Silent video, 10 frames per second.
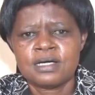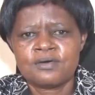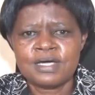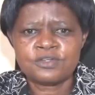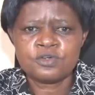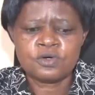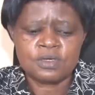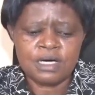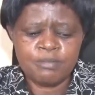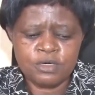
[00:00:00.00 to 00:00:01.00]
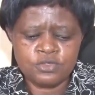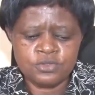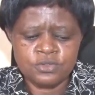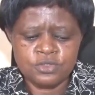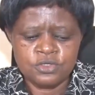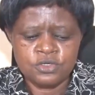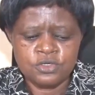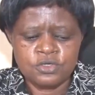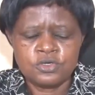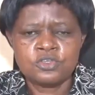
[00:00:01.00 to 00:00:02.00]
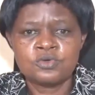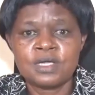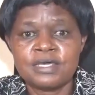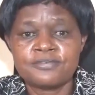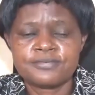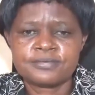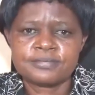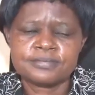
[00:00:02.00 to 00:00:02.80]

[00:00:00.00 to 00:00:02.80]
I would like to talk about your life.